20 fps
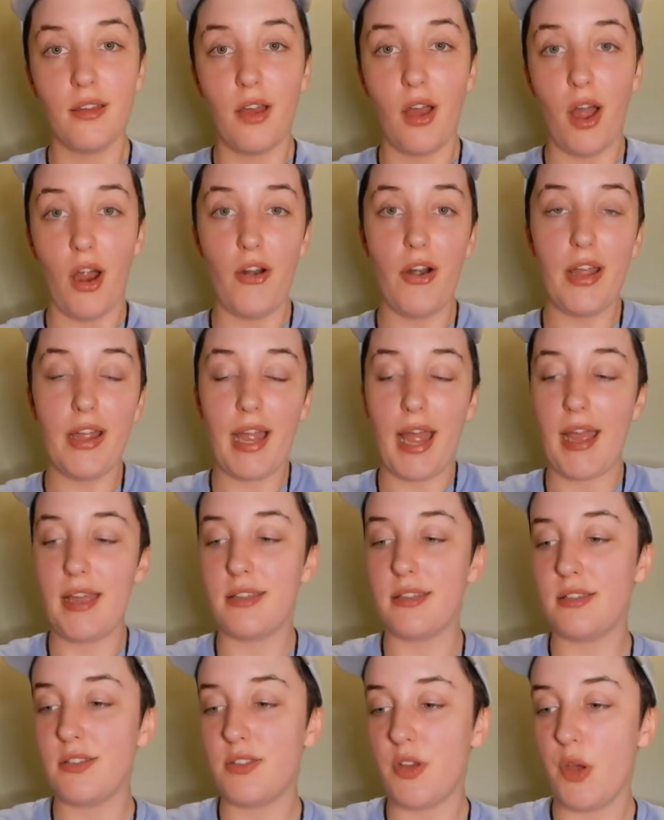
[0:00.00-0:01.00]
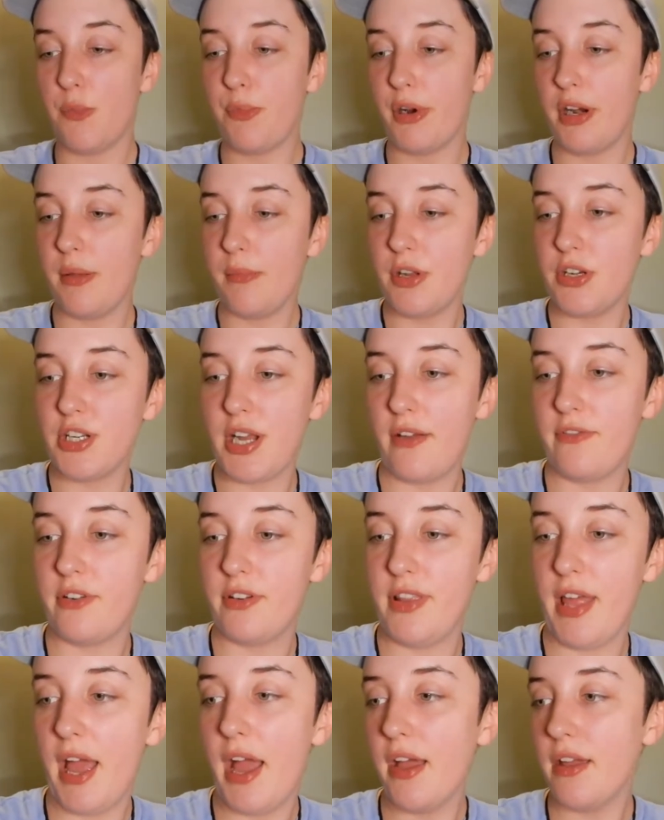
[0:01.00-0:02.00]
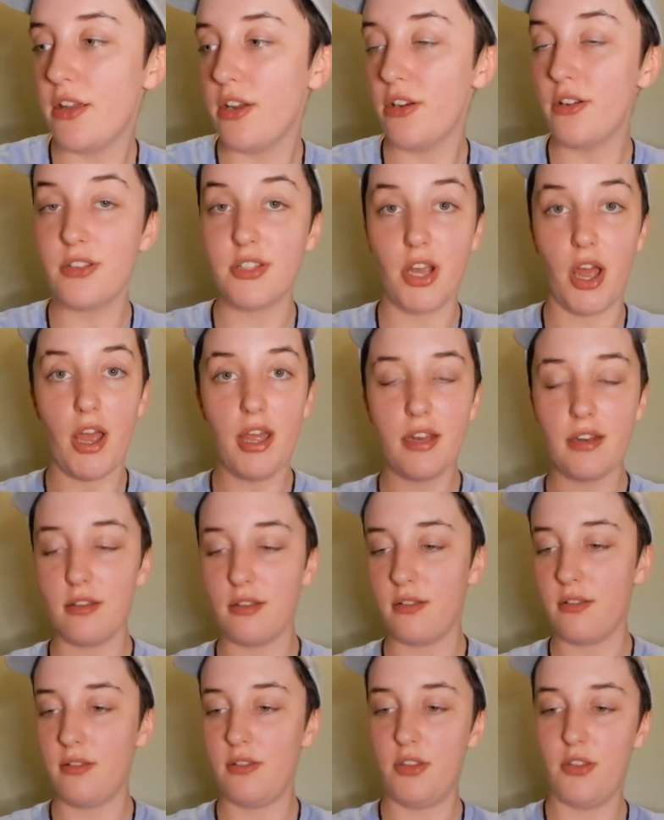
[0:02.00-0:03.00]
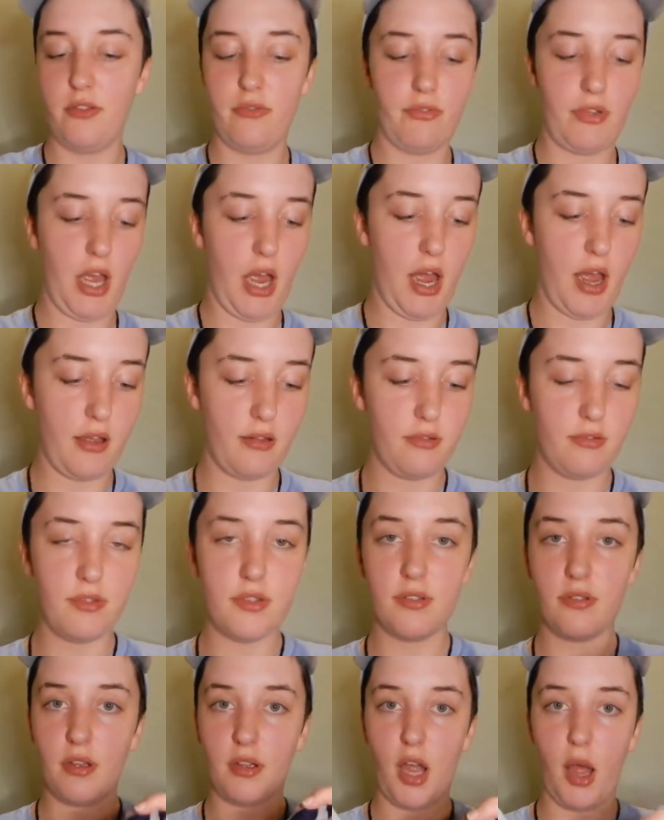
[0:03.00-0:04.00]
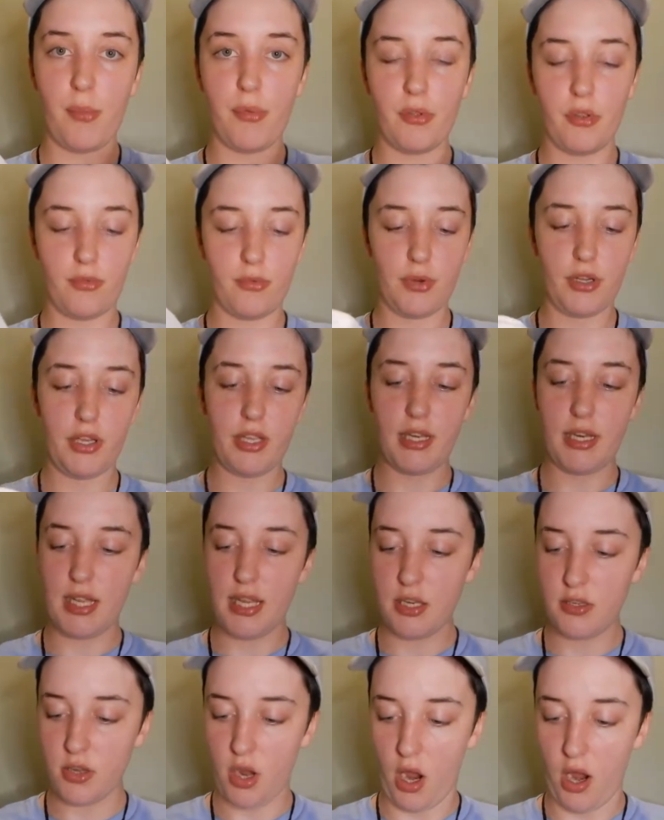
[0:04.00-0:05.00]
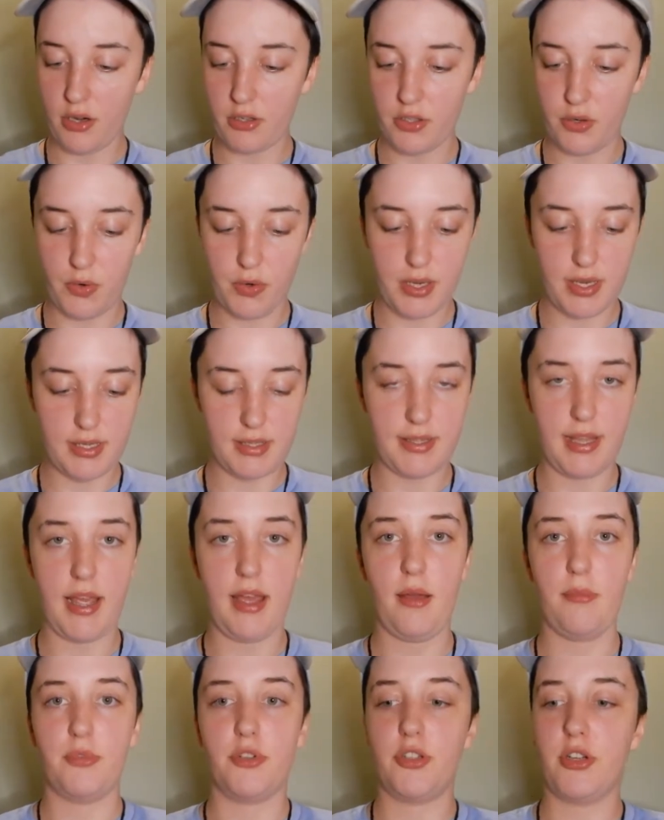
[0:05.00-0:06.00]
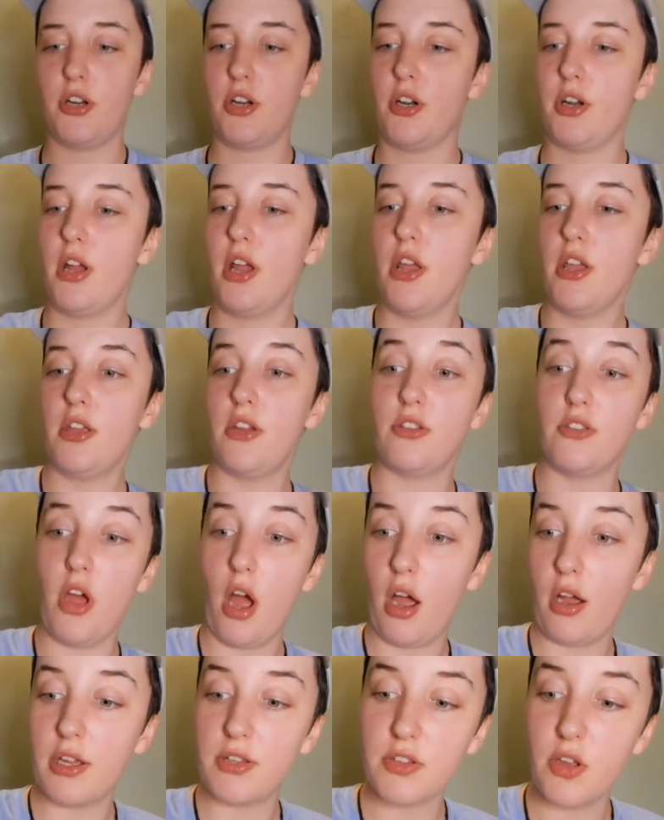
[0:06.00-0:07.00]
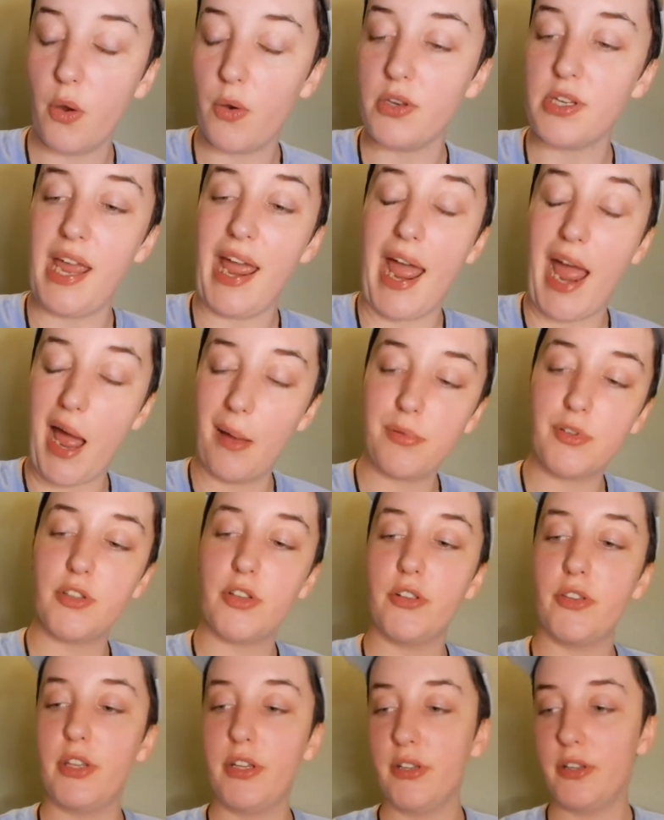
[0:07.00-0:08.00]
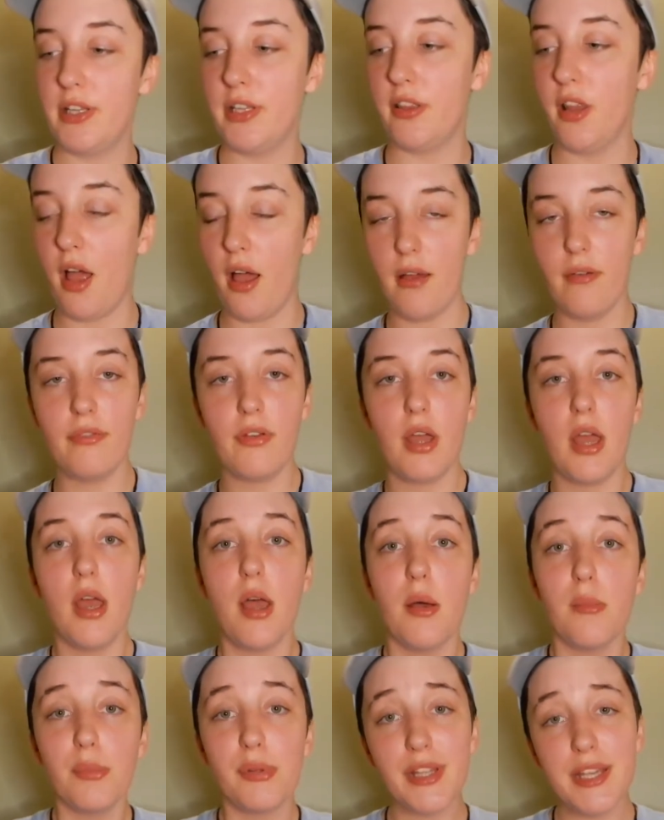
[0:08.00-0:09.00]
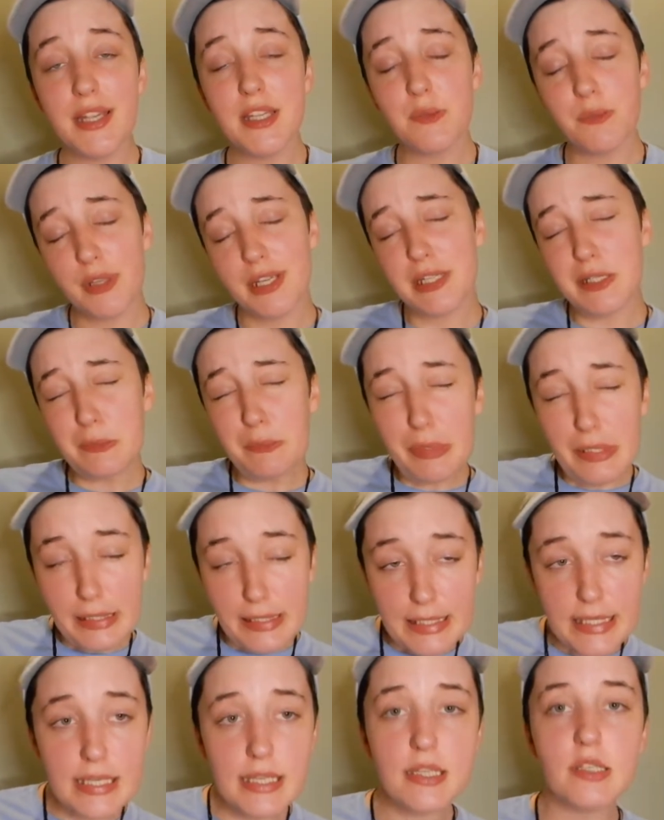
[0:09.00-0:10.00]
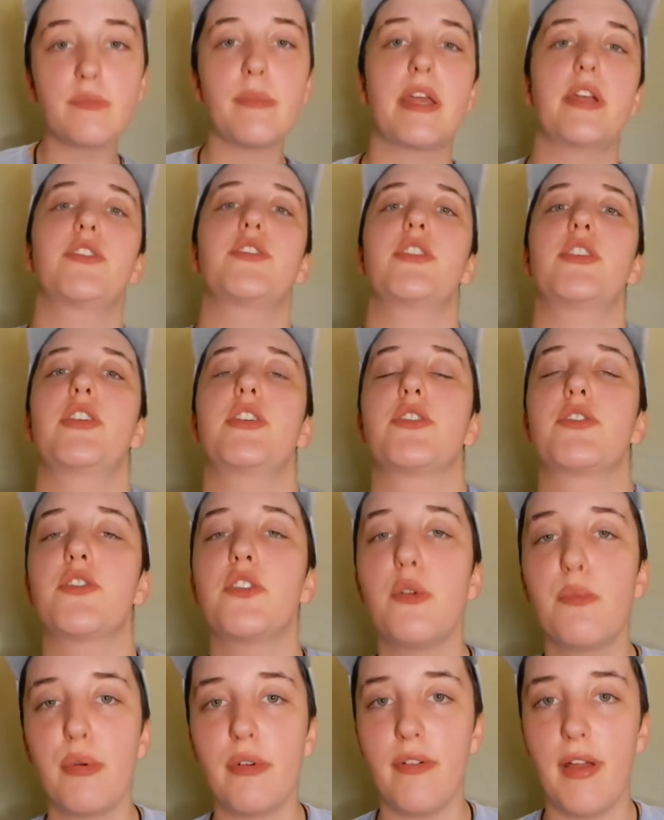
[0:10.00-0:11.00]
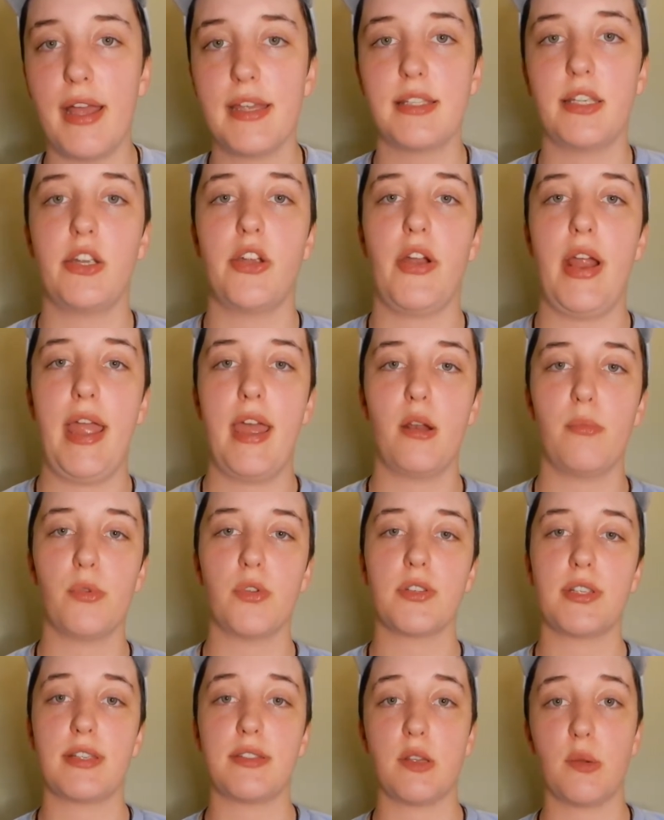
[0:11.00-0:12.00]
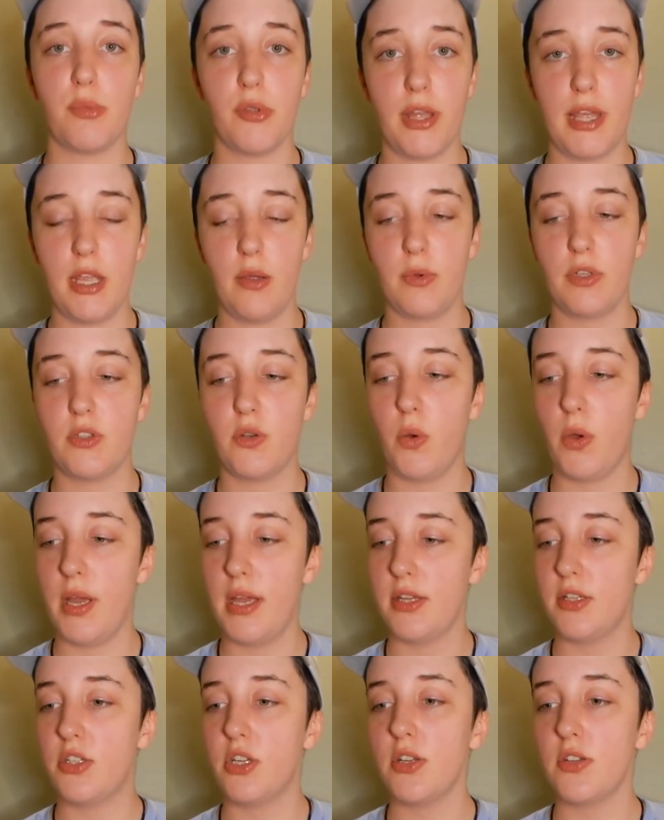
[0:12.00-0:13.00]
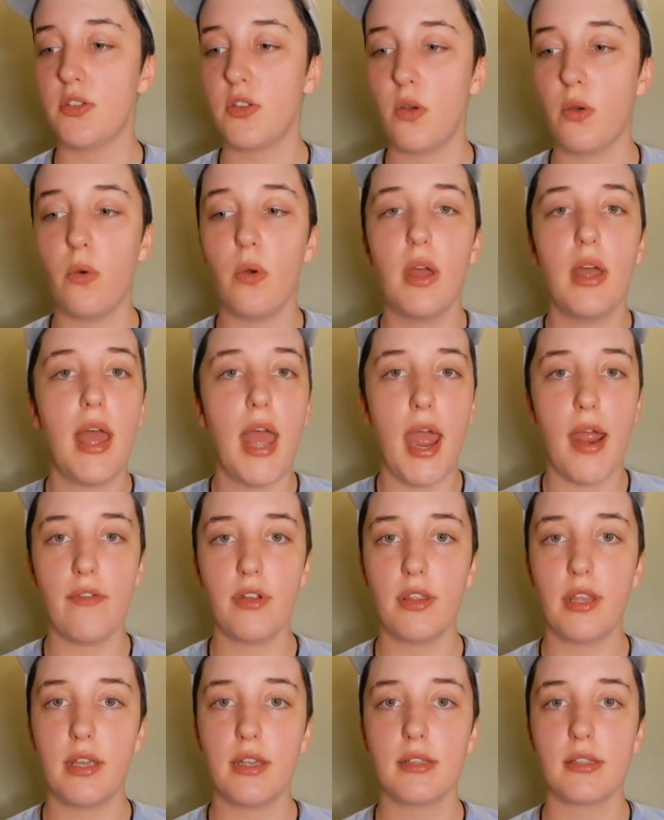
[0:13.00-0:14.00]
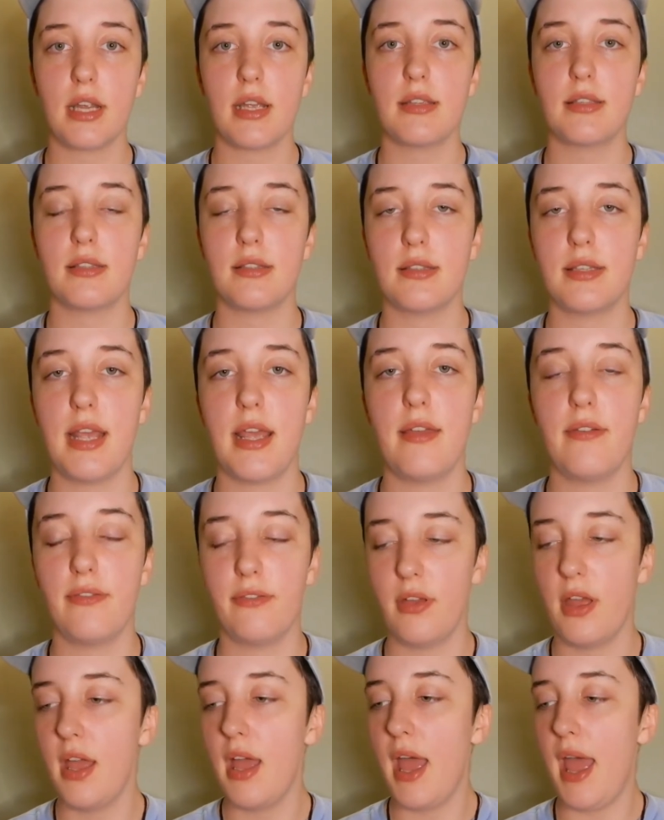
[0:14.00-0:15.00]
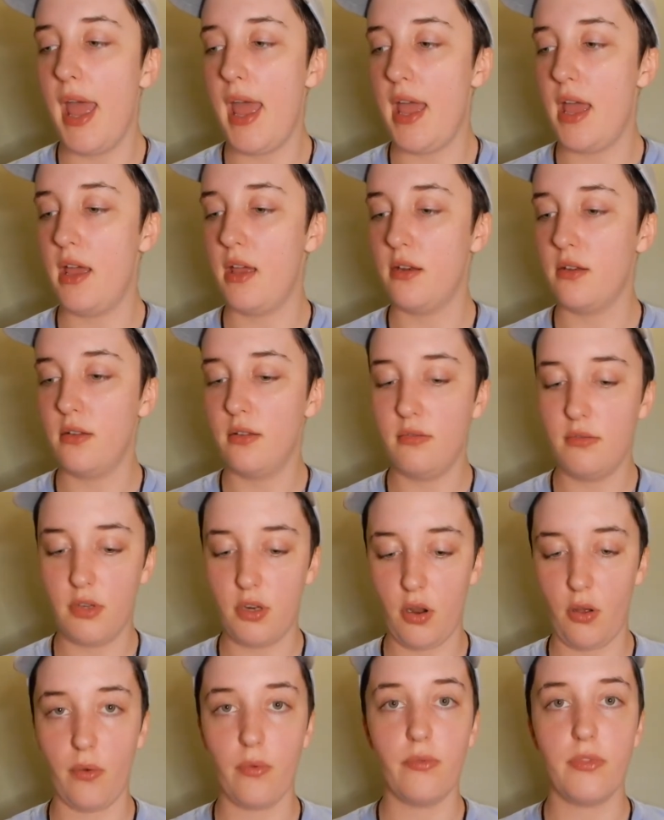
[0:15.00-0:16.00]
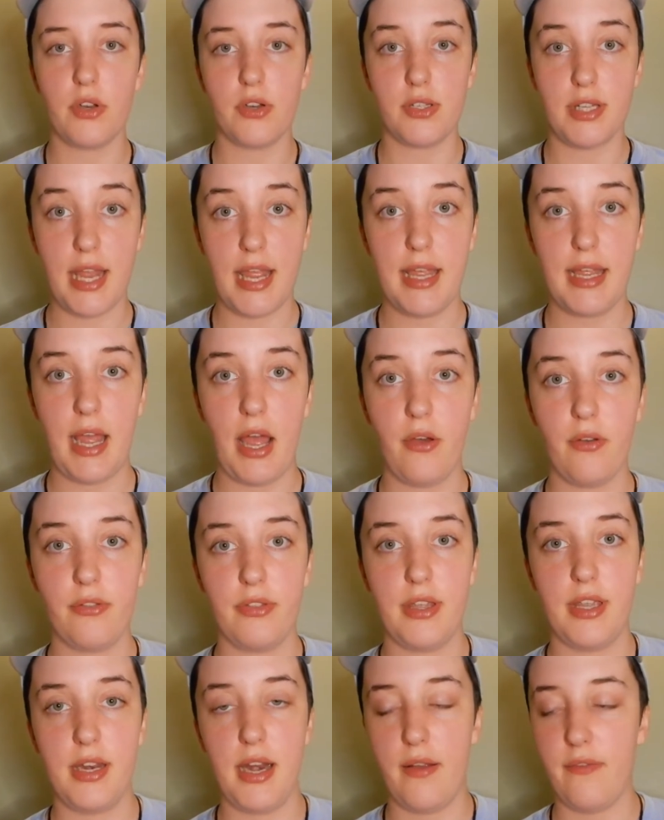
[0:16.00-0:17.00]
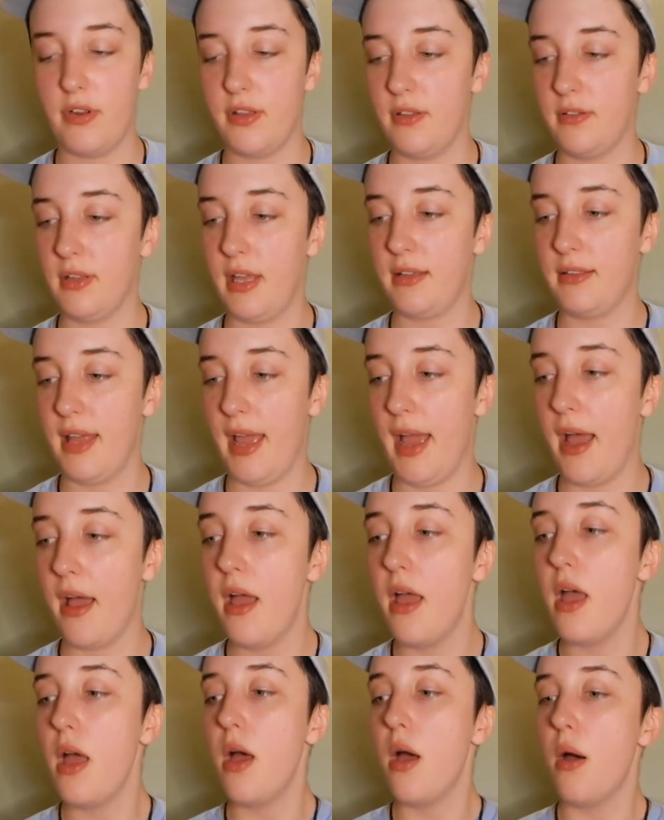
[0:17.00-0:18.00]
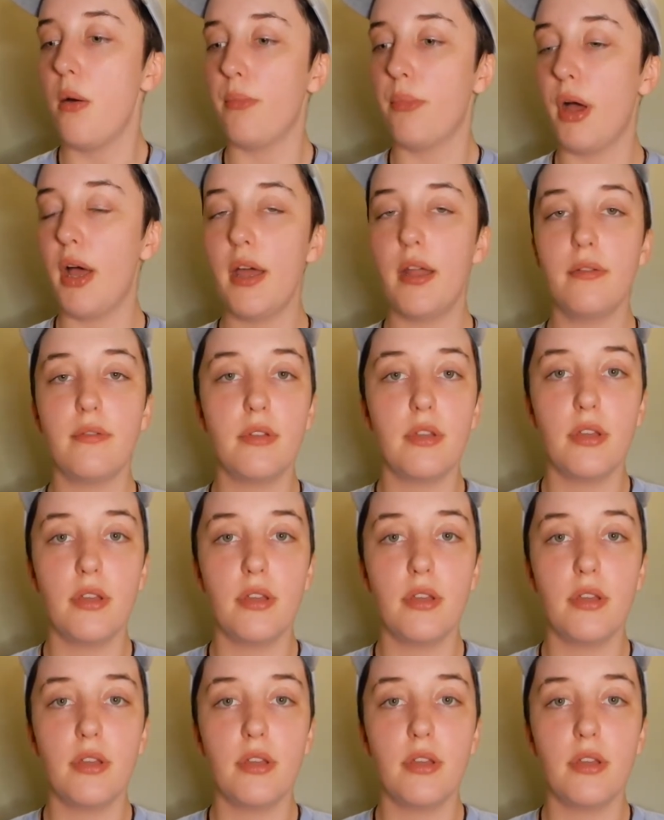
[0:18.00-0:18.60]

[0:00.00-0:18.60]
Alright guys, and so pretty much after that, you're done. You've got a couple of really neat dog toys that I'm sure your dog is going to absolutely love. Please, please, please make sure you're supervising your animals as they're playing with toys, just so everything is nice and safe and, you know, they're staying healthy and everything like that. But,